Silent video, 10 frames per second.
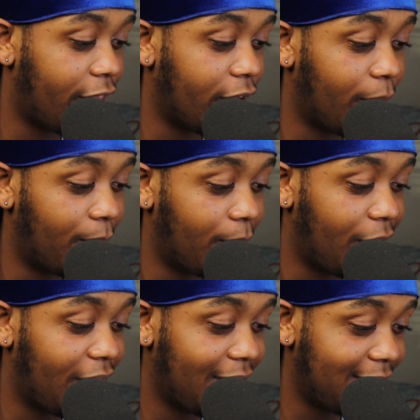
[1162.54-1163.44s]

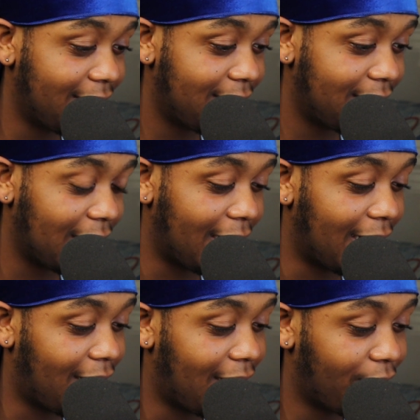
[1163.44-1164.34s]

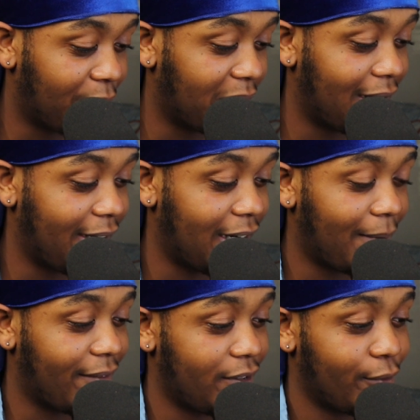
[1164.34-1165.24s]
I really like it. I'm
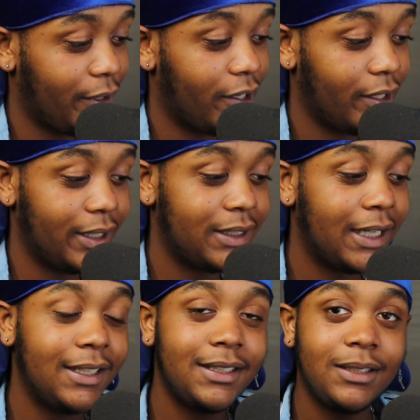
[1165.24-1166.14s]
not going to read all this.
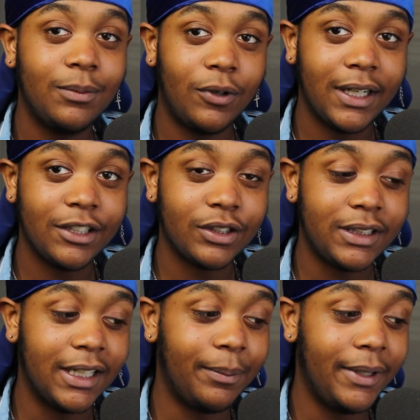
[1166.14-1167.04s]
This is more
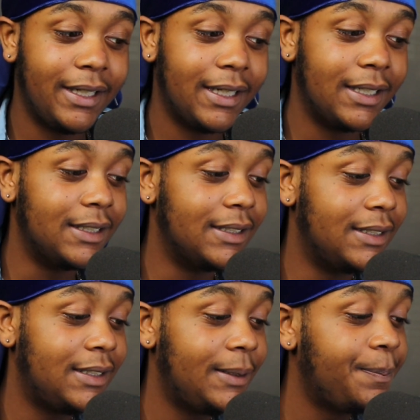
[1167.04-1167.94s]
interesting
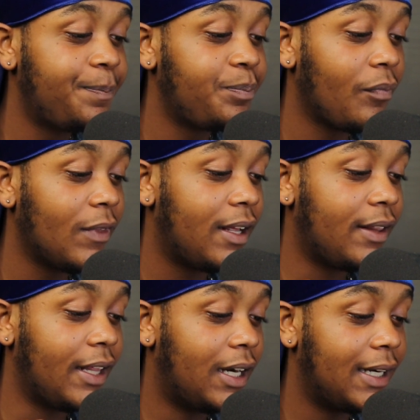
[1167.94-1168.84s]
because
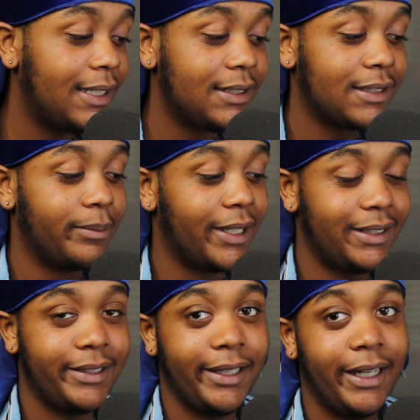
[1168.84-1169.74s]
there is
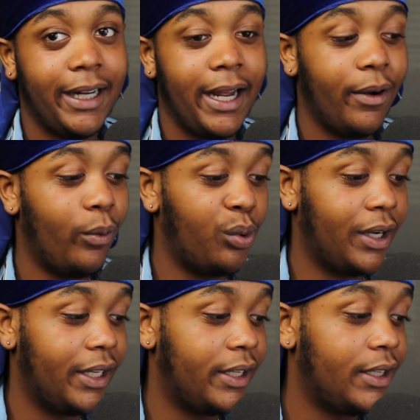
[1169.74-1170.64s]
complexity
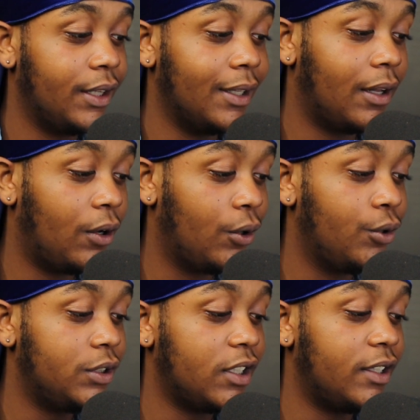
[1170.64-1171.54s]
with
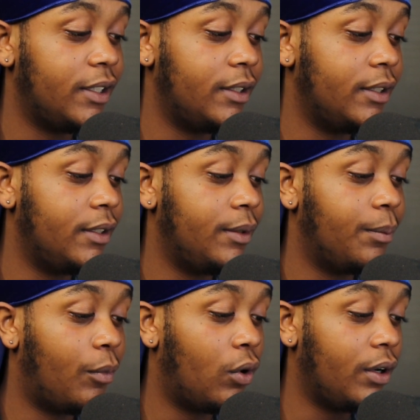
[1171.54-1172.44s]
loads and
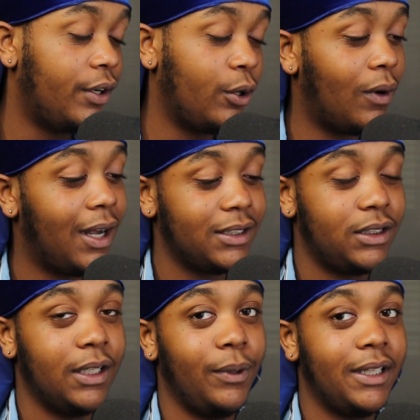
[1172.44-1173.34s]
more nuance
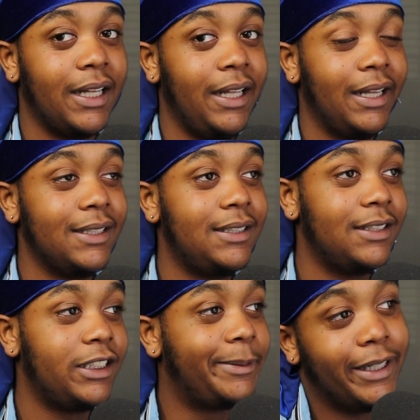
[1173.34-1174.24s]
than we think. This
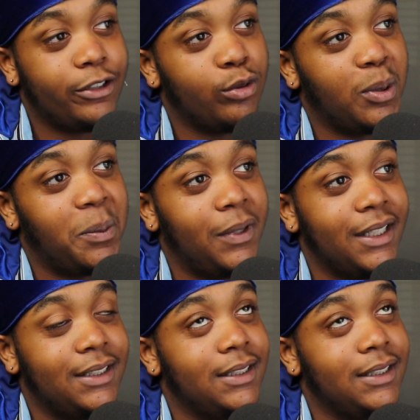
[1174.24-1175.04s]
is a spectrum.